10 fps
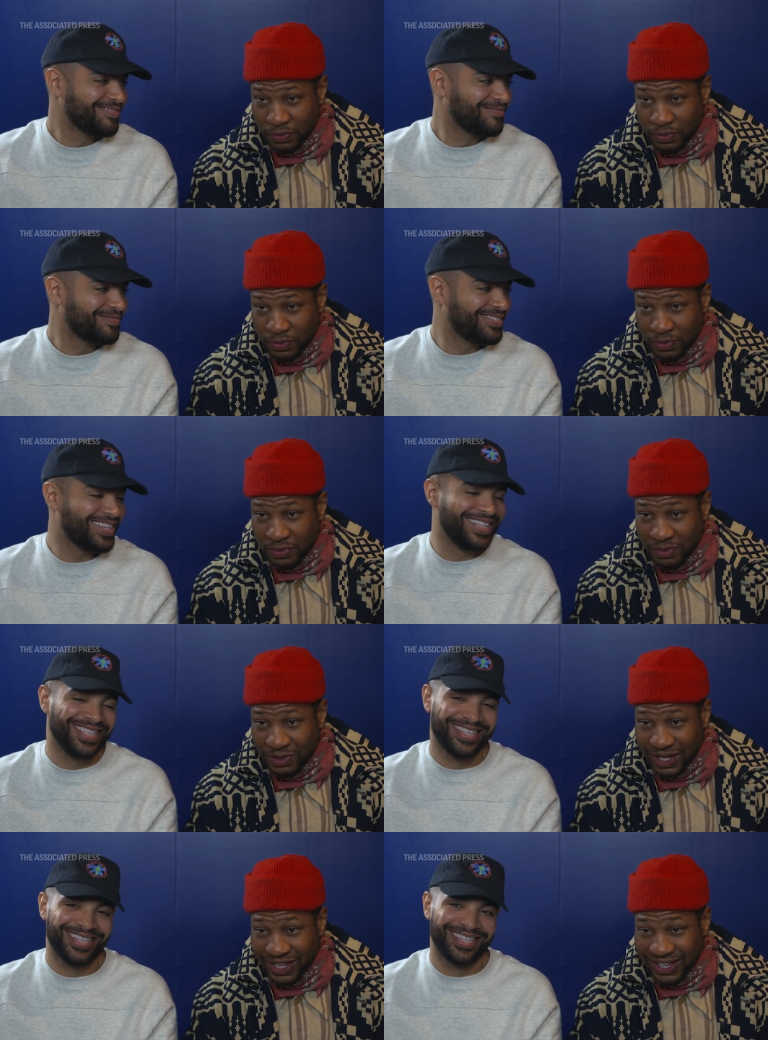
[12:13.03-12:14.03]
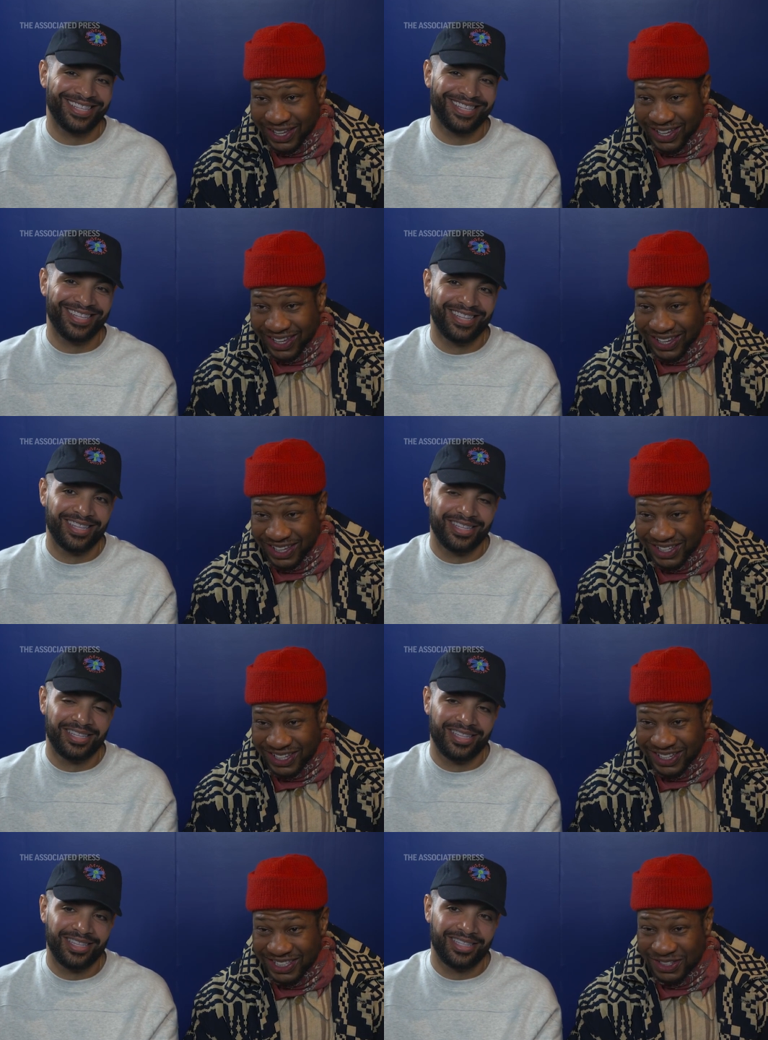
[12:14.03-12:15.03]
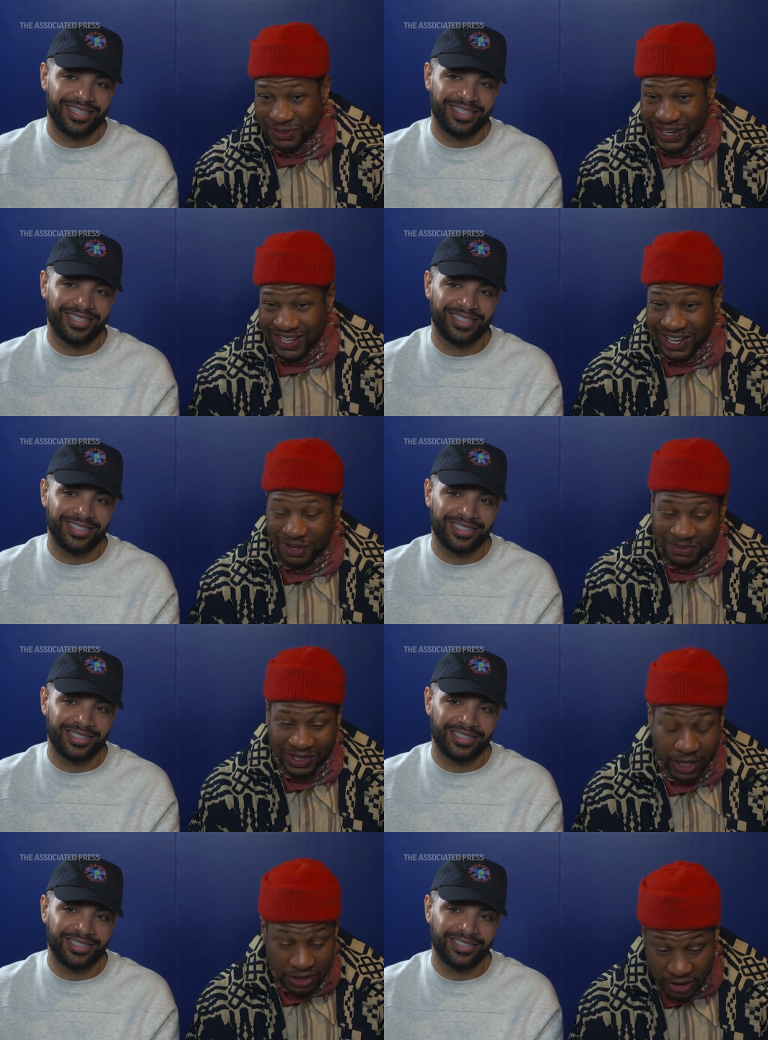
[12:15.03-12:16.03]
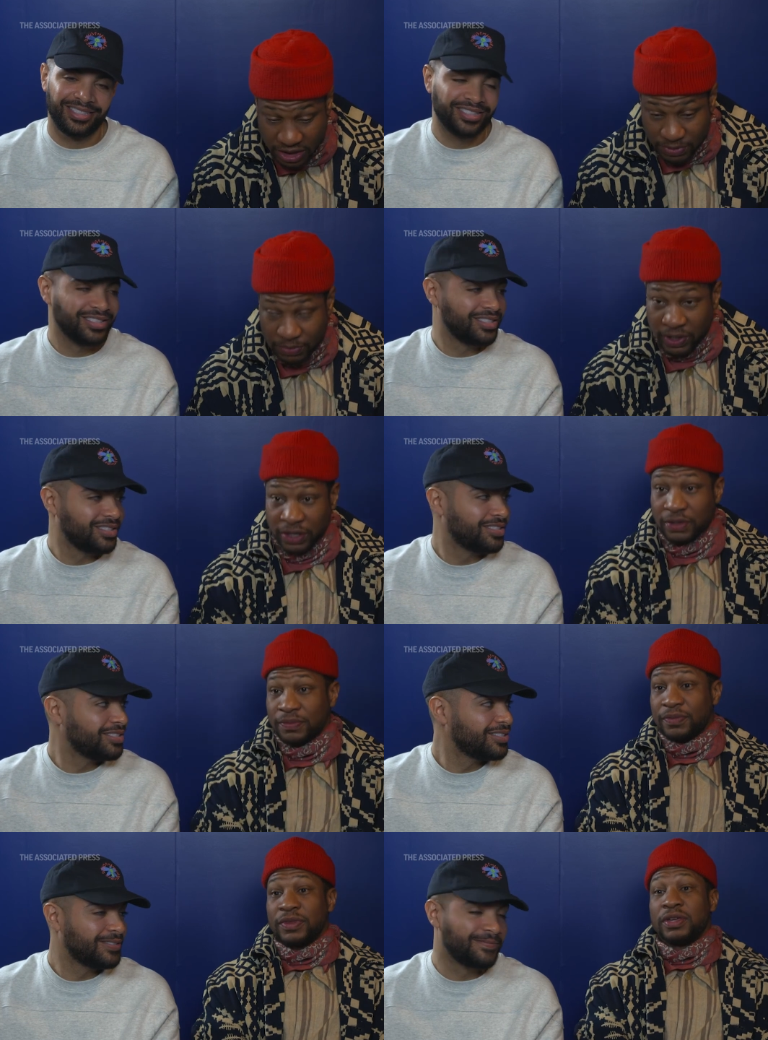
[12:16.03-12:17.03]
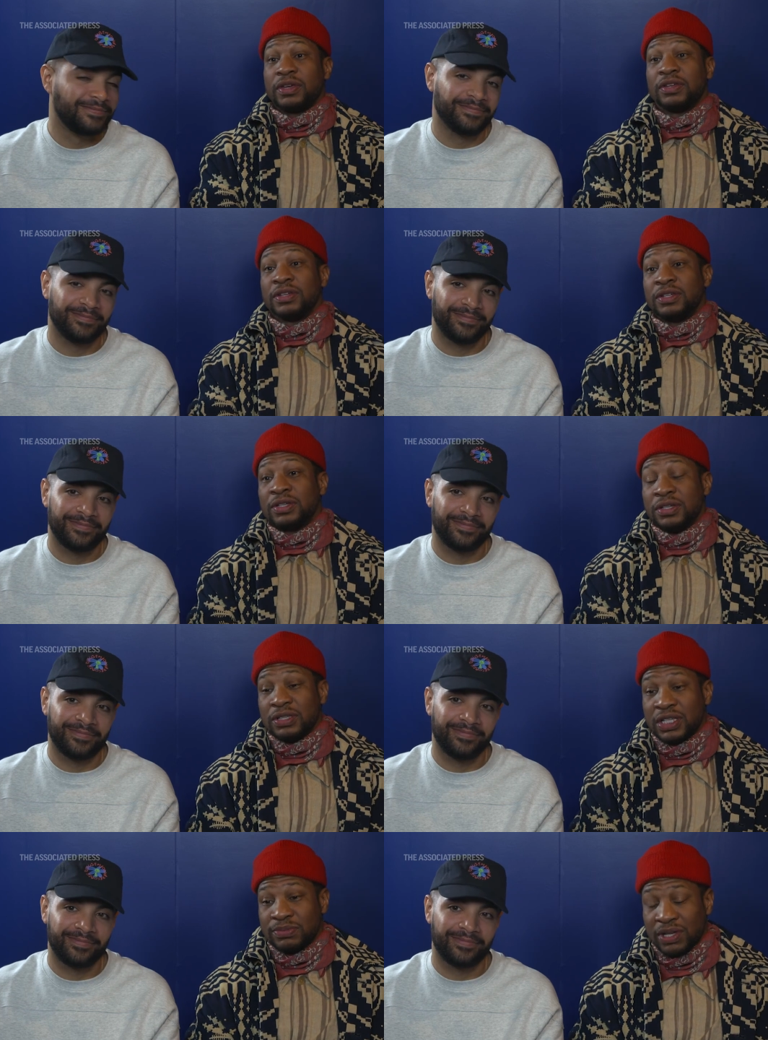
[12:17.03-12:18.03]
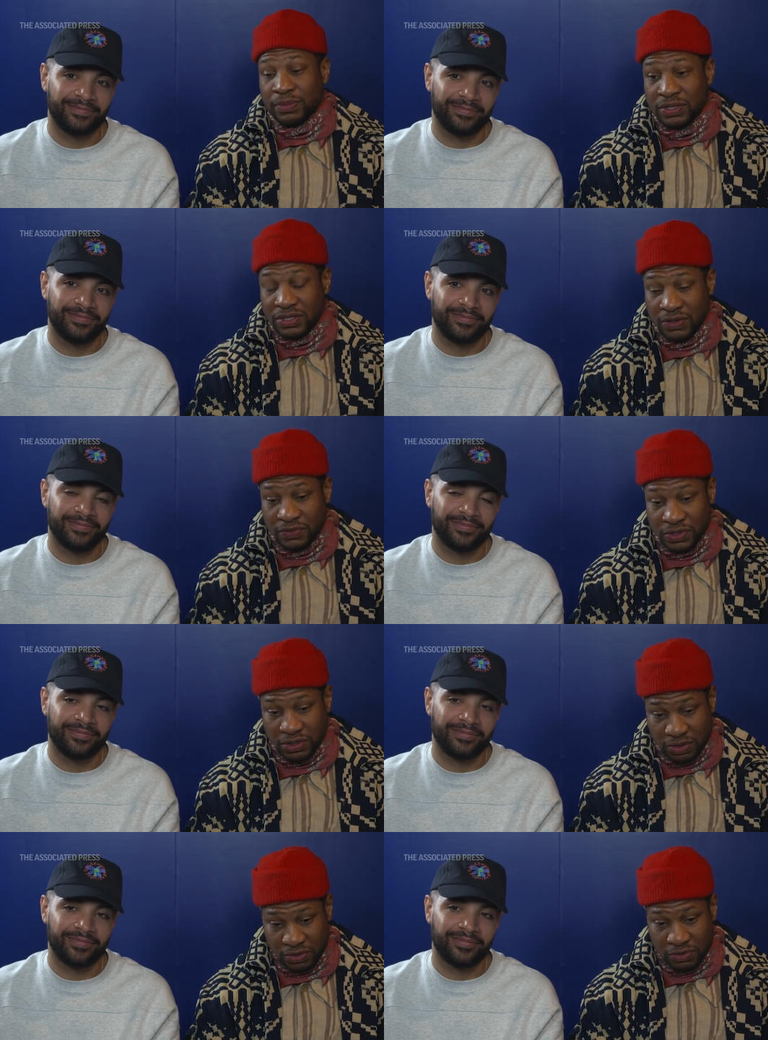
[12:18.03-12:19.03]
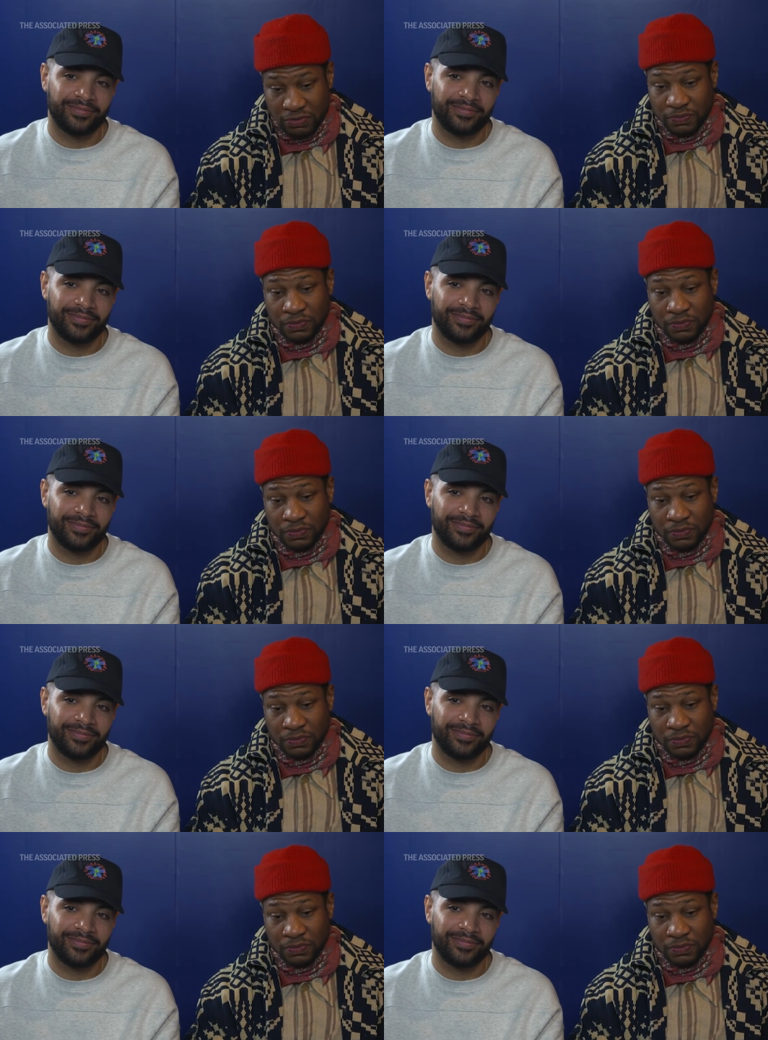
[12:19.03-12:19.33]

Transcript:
Speaker 1: yeah, yeah, yeah, yeah. yeah. Okay. It's the red cap. Yeah, it's nice to be back. Yeah, last black man, in San Francisco.